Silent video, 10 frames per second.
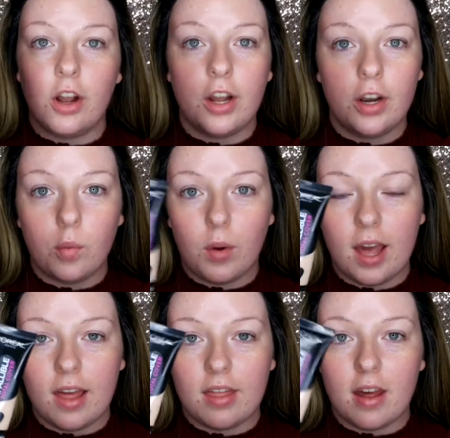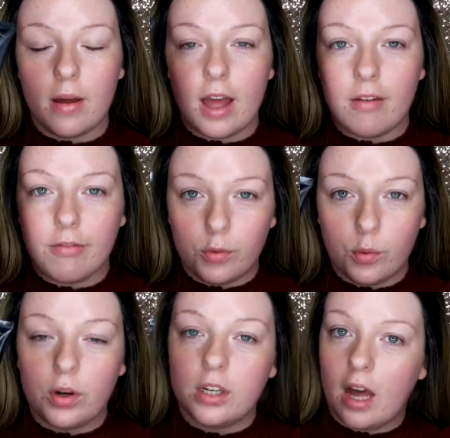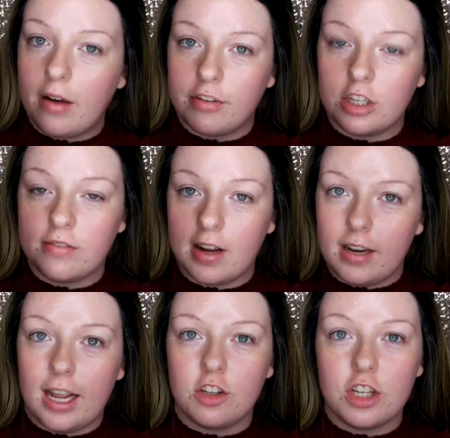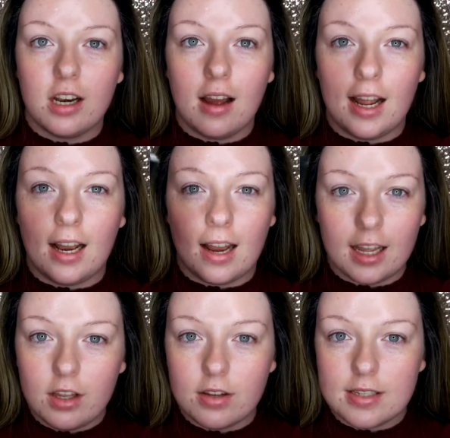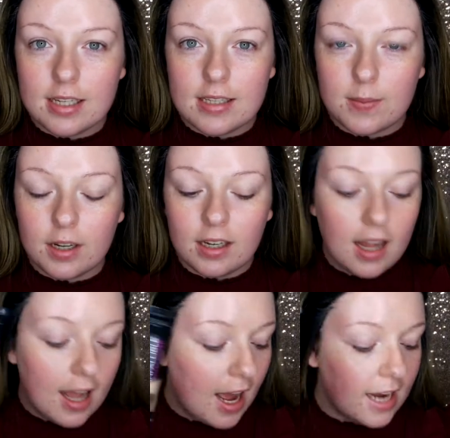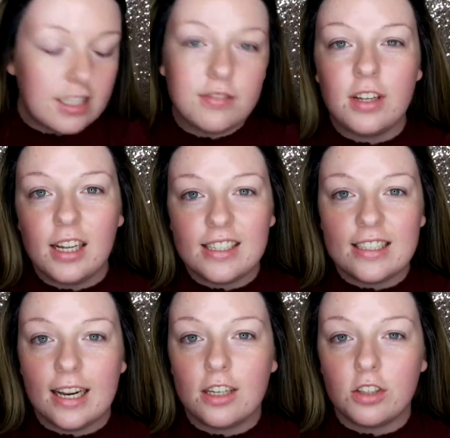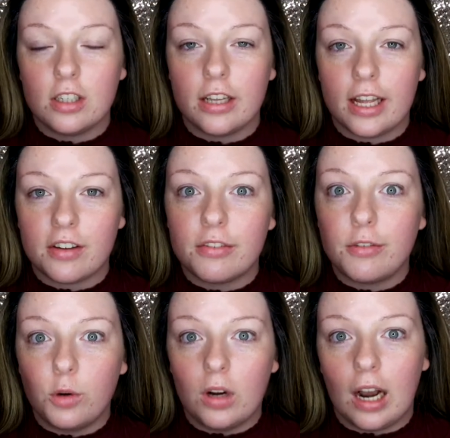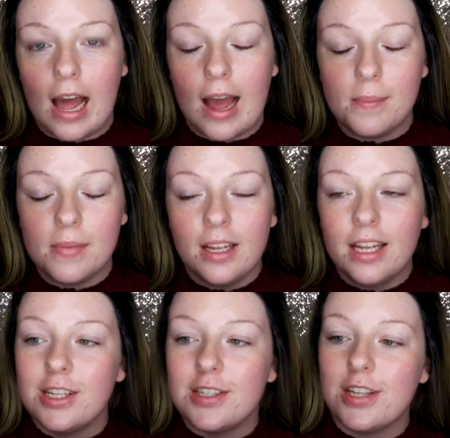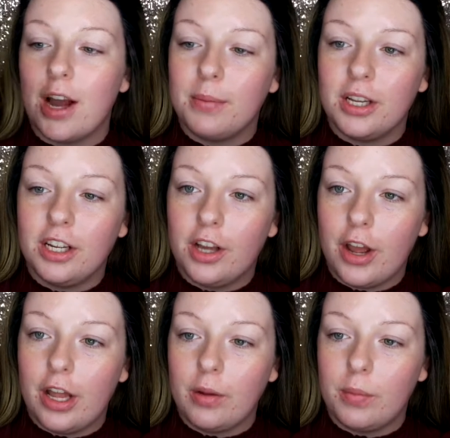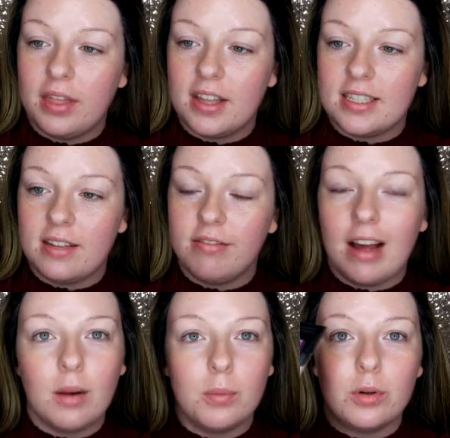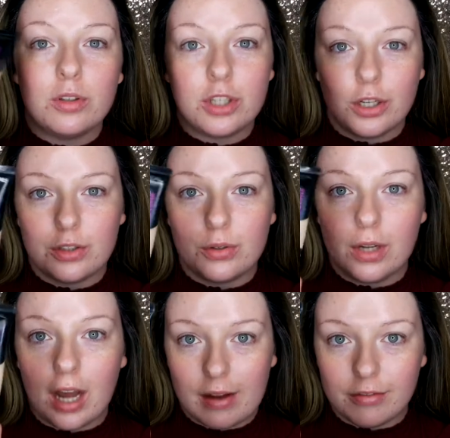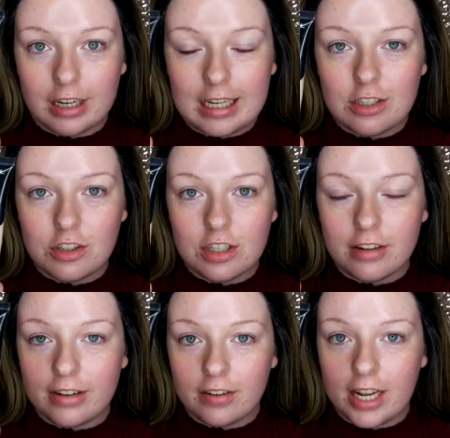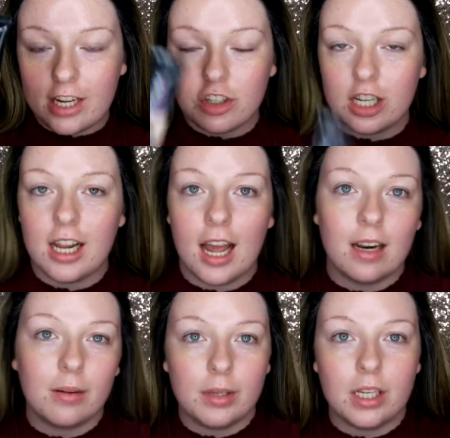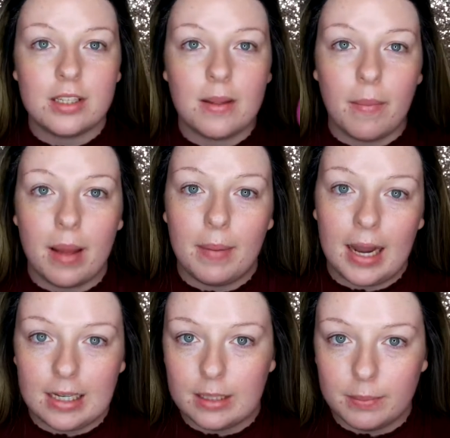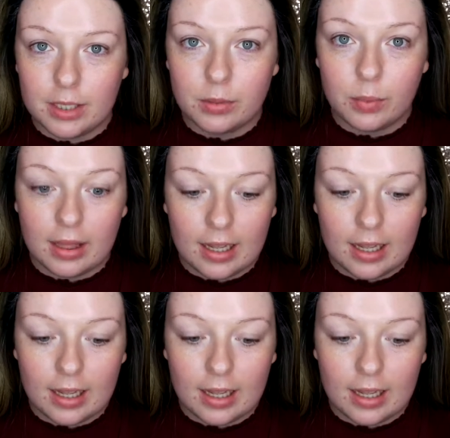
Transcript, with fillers: to go in with full coverage foundation. I like using this one. I just feel like today doing like full glam. So I'm going to go in with this Infallible Total Coverage foundation and I'm going to use my blending bud with